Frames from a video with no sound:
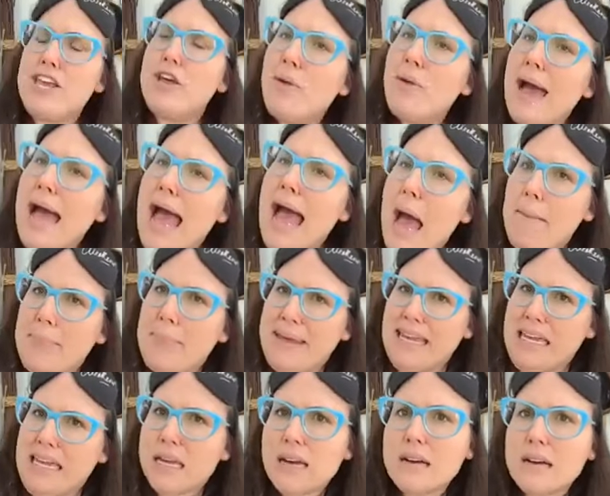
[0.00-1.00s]
you
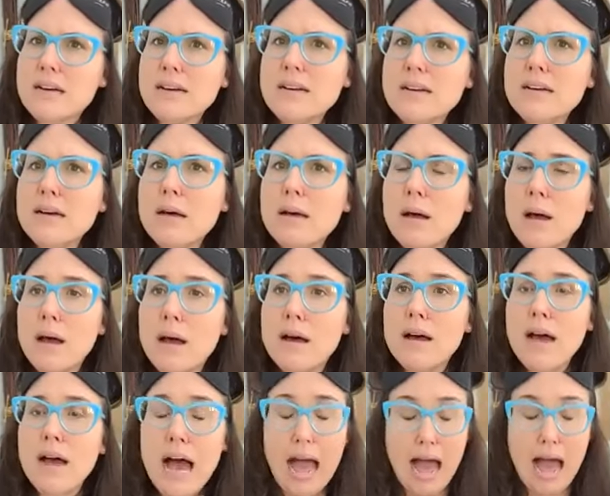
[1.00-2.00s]
happy?
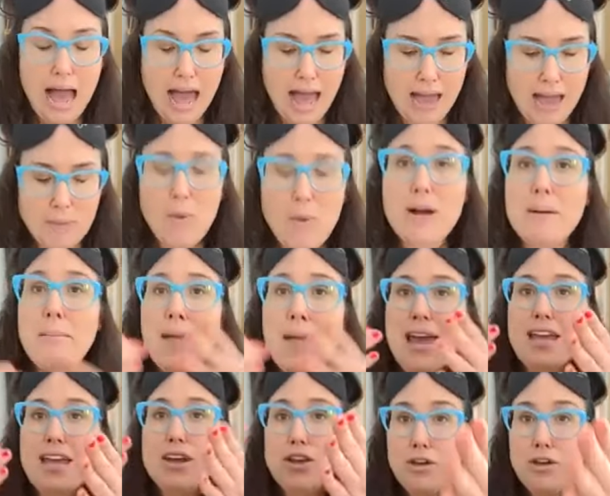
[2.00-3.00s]
What? I want to
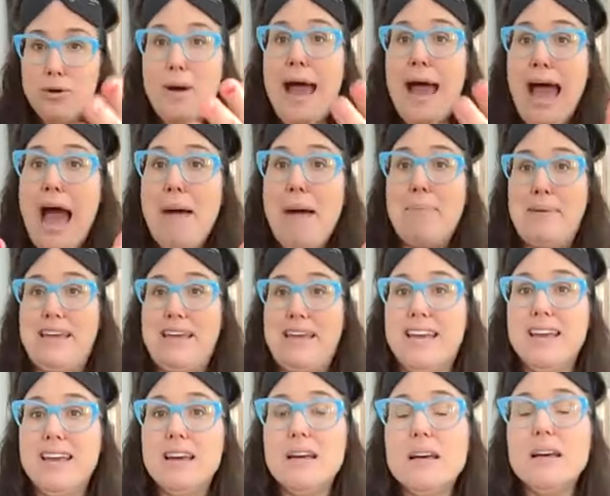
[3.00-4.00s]
make you
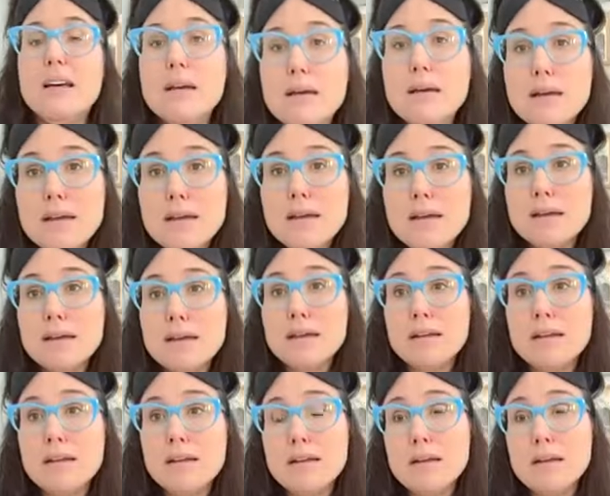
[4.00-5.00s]
happy.
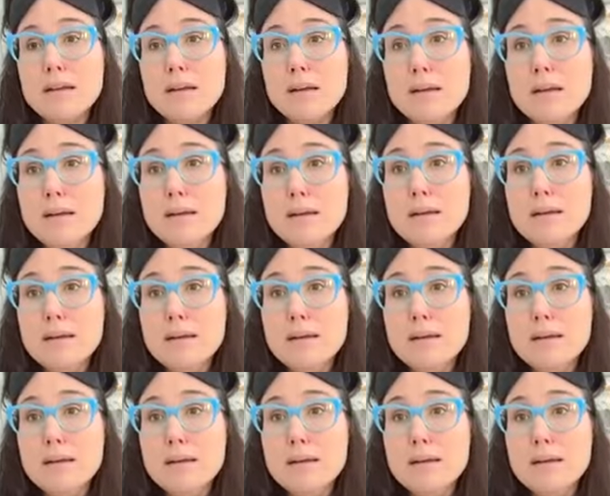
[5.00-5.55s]
Please